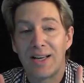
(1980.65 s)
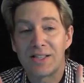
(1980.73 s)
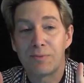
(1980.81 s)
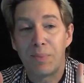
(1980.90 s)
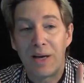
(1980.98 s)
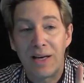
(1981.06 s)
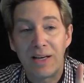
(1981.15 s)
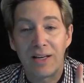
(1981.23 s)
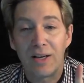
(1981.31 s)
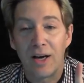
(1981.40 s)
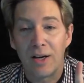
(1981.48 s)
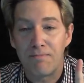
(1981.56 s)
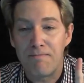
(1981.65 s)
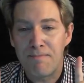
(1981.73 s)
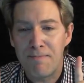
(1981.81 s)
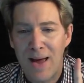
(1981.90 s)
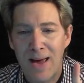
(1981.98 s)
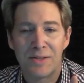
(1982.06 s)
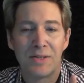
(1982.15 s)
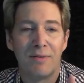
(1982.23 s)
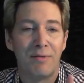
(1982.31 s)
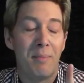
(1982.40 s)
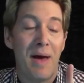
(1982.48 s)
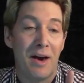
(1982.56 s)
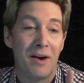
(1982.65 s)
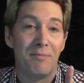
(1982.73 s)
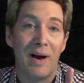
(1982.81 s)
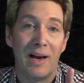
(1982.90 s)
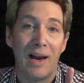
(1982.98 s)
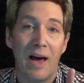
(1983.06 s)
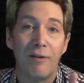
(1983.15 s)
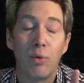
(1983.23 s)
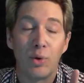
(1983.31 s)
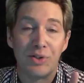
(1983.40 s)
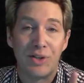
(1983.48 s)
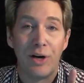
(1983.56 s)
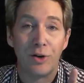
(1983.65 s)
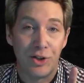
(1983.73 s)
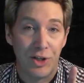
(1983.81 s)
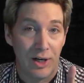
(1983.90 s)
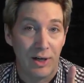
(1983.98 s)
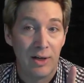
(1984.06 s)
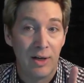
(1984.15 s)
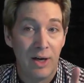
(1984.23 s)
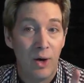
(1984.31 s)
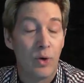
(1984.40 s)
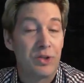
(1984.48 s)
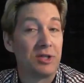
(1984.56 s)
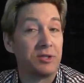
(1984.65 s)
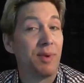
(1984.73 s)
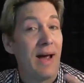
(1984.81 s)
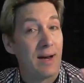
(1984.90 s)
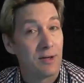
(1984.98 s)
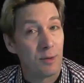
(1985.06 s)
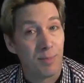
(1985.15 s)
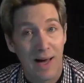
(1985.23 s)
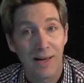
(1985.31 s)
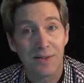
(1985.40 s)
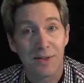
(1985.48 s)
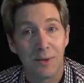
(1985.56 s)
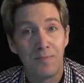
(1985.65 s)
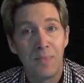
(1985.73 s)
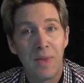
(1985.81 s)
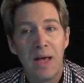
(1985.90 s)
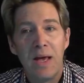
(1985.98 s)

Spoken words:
expended a massive amount of my life force energy, which is my ectoplasm,